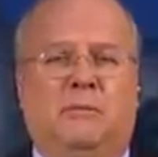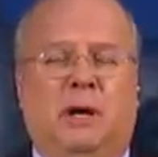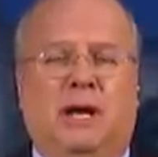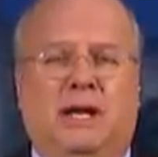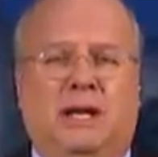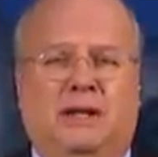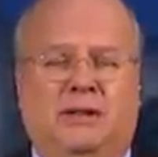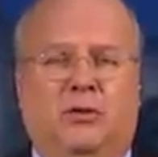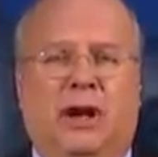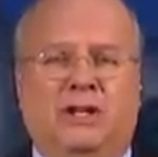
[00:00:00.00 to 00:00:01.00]
But it,
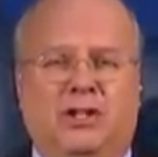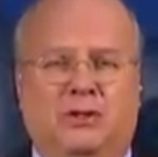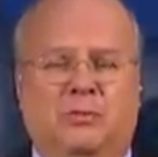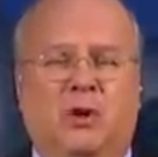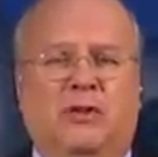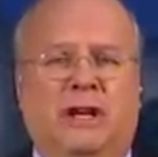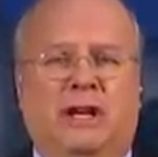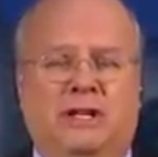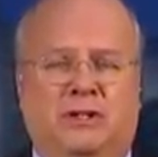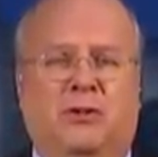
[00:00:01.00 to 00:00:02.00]
the race is moving in
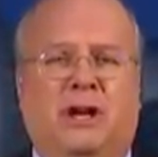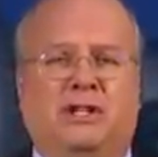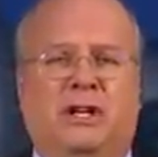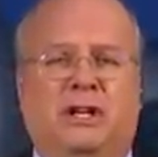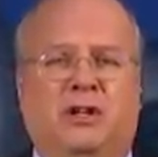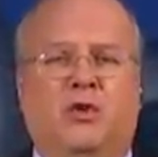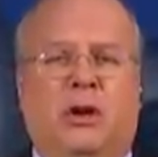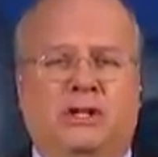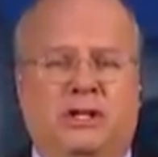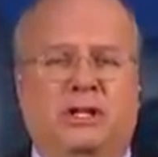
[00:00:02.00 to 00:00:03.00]
his direction, and the
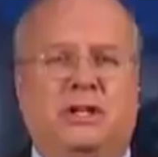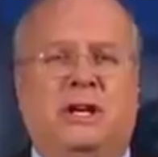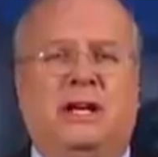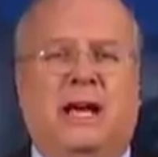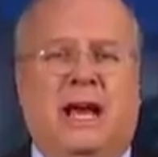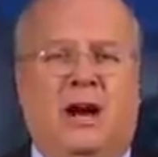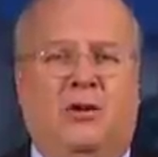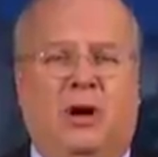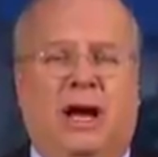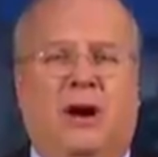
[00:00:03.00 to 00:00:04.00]
question is
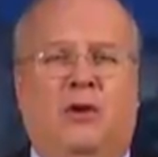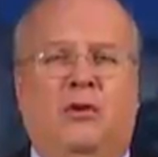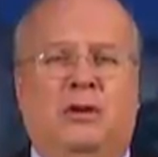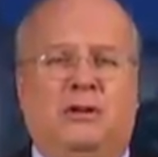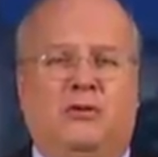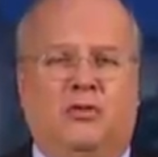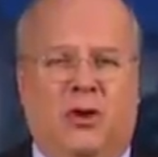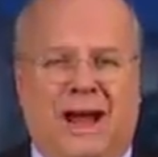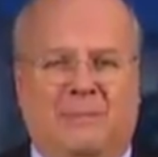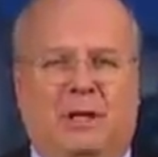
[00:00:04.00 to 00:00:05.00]
how how
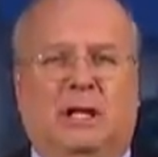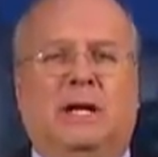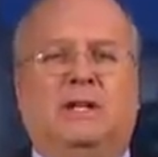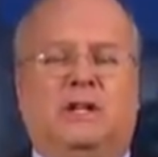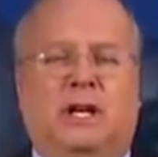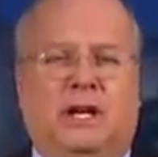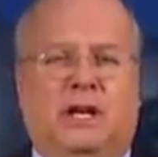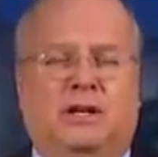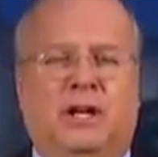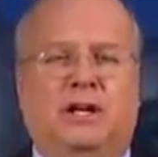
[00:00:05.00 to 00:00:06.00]
rapidly is it going to sure.
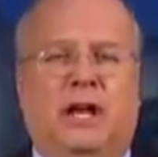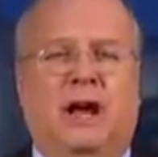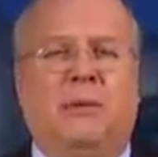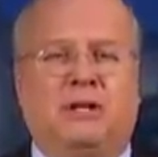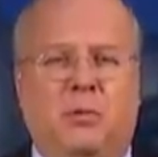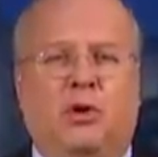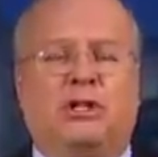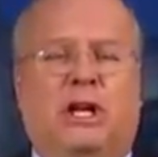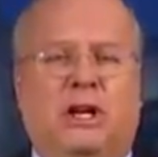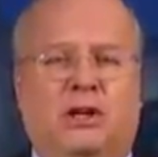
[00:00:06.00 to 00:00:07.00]
continue? How much more is
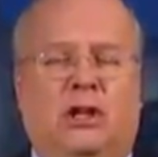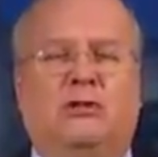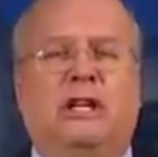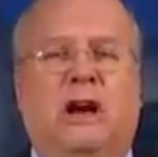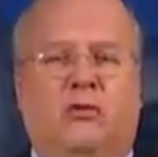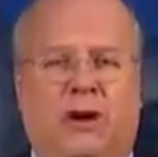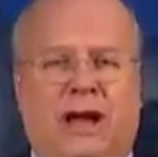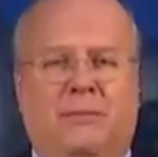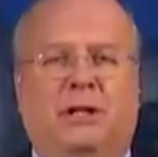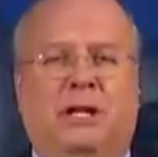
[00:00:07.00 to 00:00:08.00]
it going to close? How
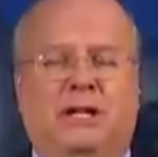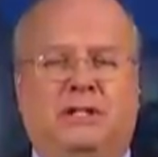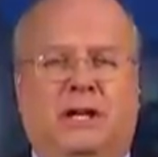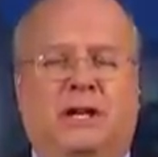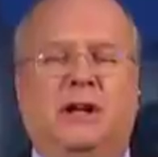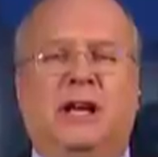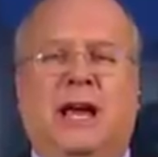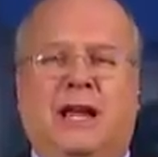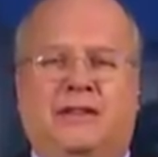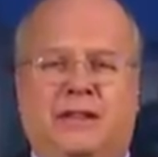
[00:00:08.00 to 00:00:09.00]
rapidly is it going to?
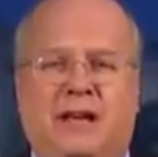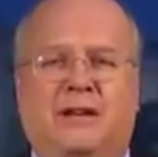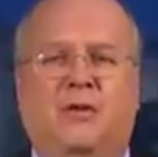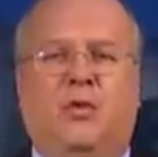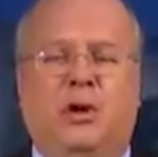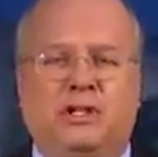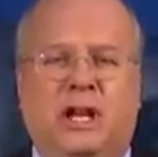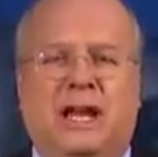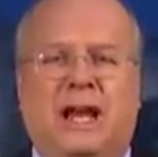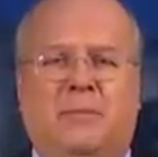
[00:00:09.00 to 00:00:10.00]
And then what's
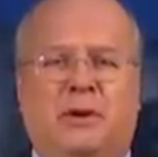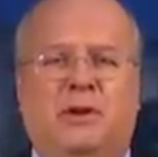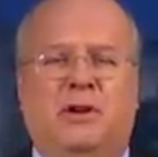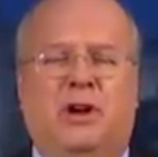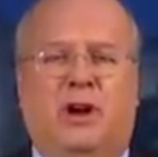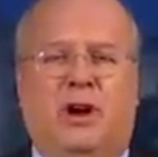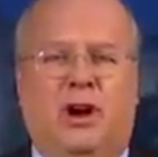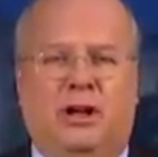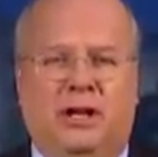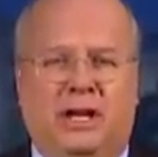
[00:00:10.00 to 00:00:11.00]
going to happen
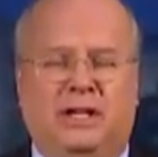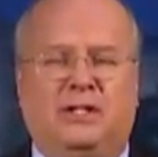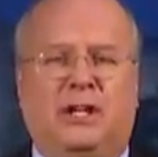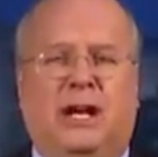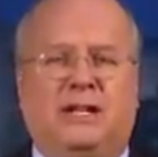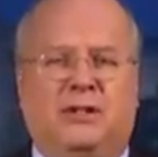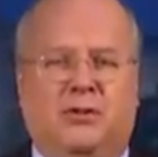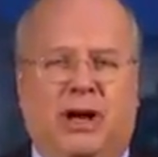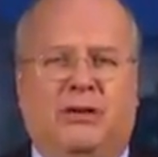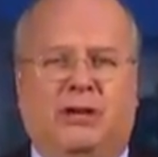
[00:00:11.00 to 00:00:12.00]
on each side's
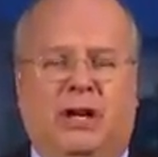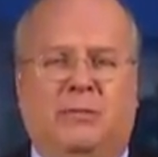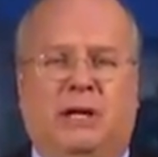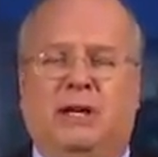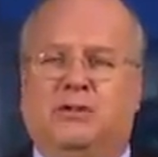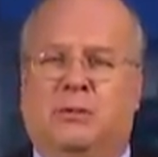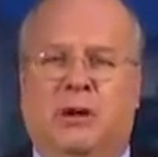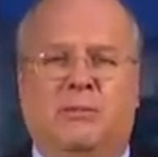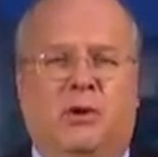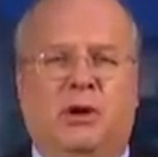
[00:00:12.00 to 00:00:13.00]
ground game? Because
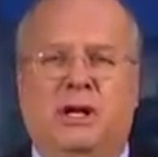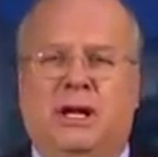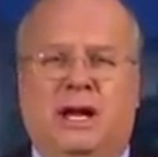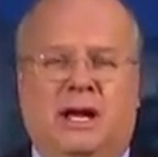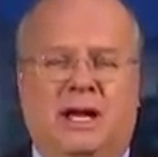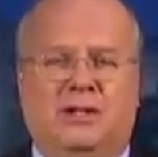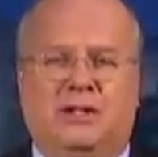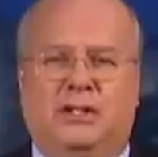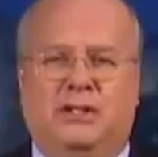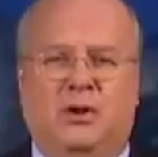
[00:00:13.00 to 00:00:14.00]
remember, uh,
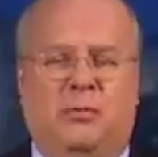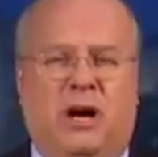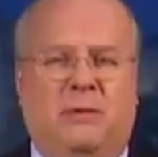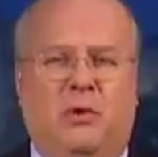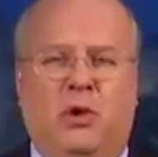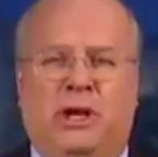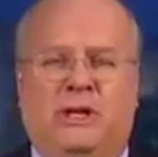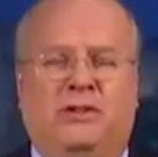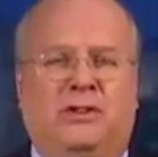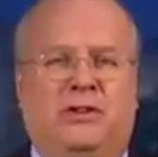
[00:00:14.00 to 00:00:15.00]
just as Obama went
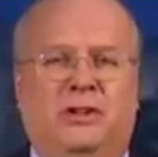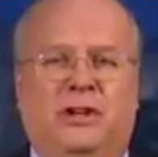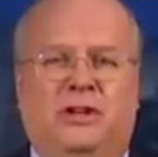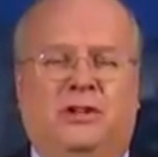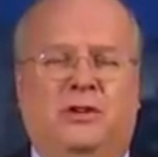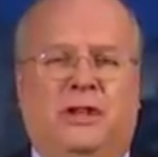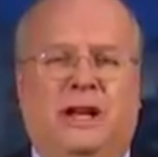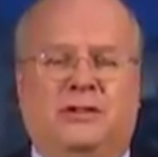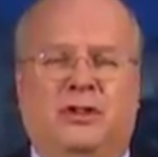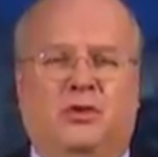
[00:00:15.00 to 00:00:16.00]
into
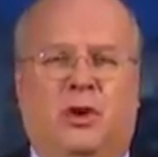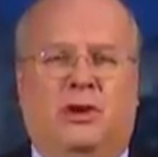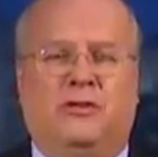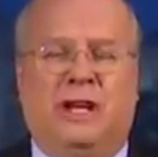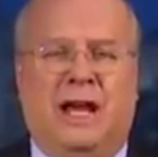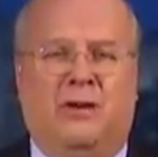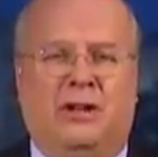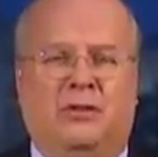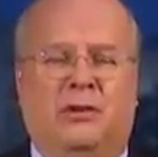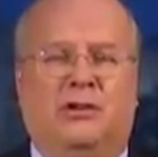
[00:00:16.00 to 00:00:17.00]
2012 down in
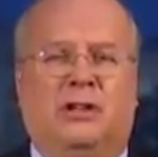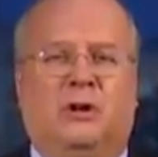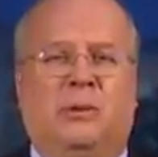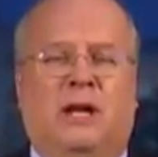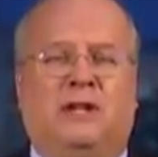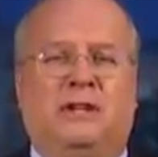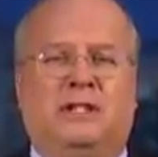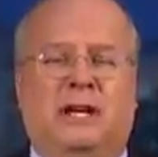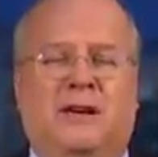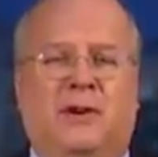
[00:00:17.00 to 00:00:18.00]
the Real Clear
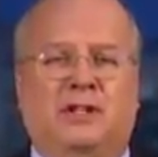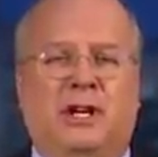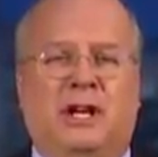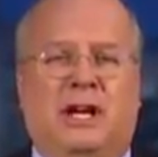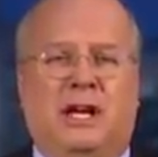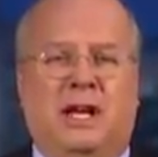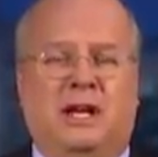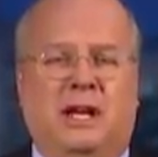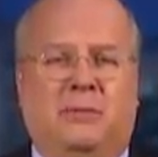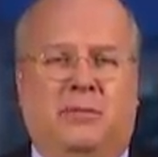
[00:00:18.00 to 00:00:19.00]
Politics average, he
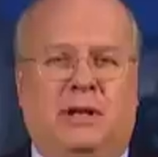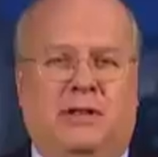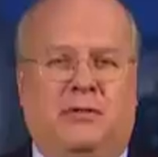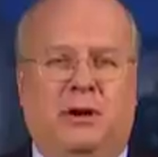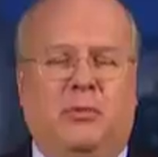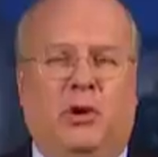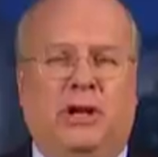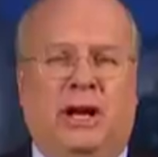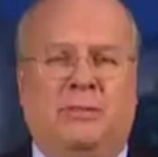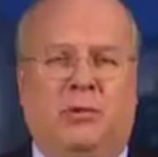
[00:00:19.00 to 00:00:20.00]
ended up
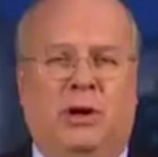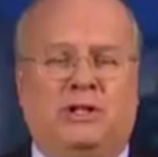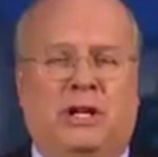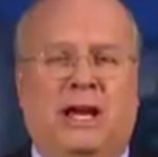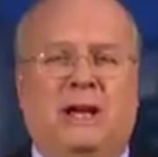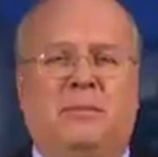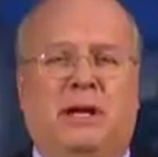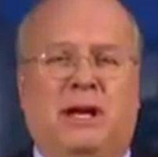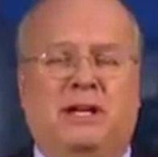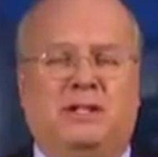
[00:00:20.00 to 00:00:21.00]
3.9 points ahead
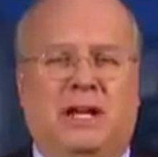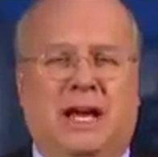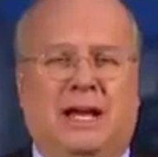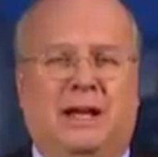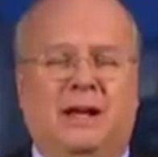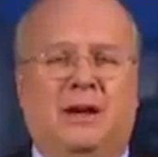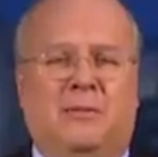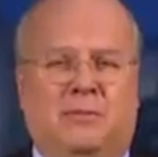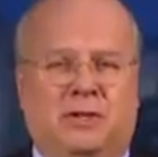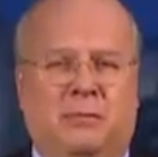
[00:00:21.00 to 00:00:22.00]
because yeah. he had a
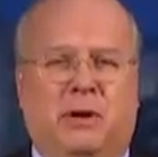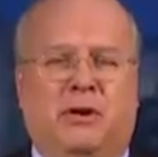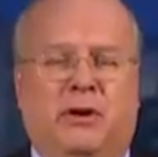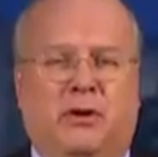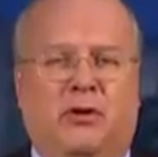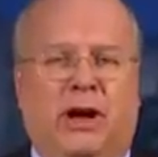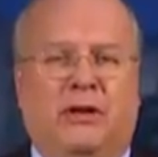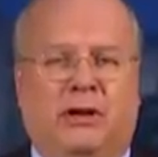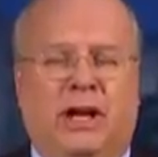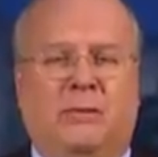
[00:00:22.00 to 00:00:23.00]
superior
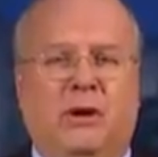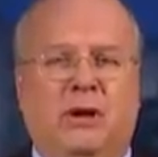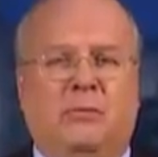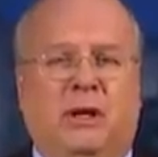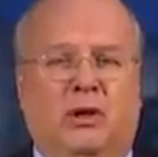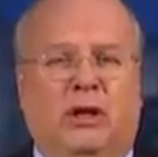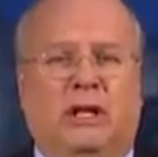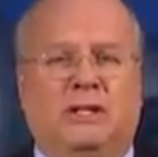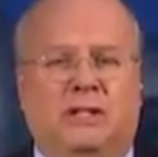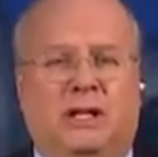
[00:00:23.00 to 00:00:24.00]
ground game. But look,
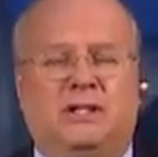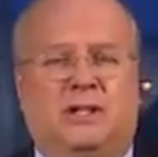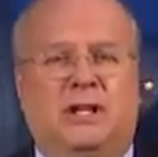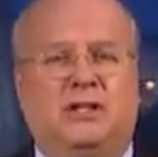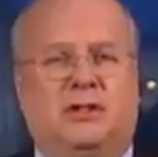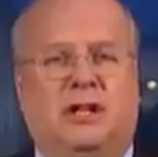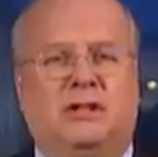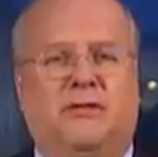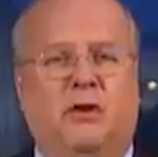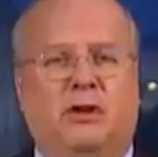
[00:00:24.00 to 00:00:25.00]
let's let's let's
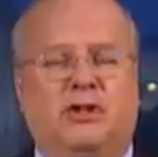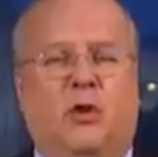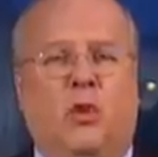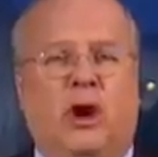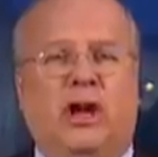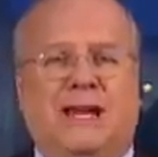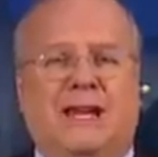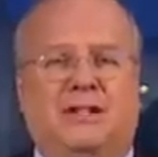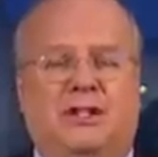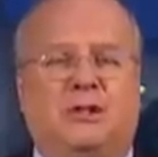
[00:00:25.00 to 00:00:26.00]
let's focus on where he
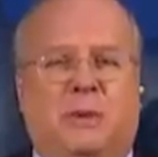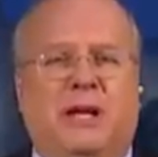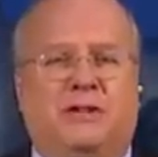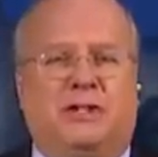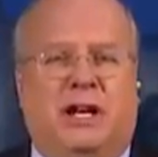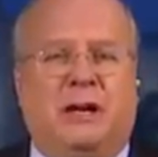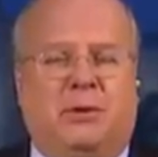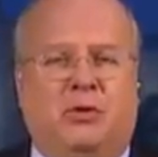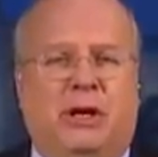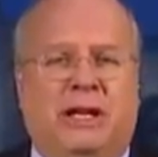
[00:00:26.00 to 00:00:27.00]
needs to spend his time
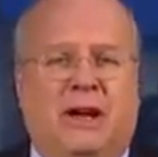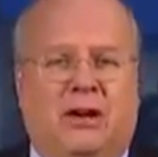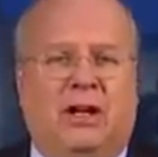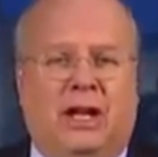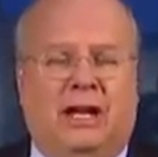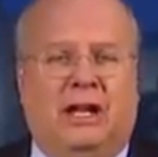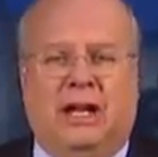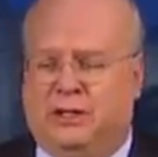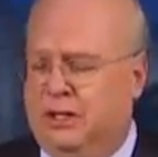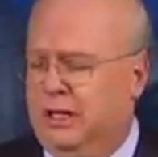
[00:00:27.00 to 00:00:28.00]
between now and, and
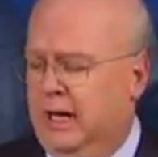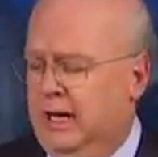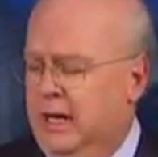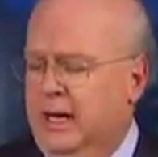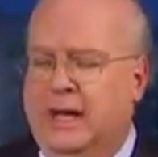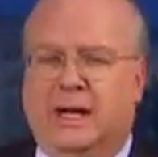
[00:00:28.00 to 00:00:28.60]
election day. Okay.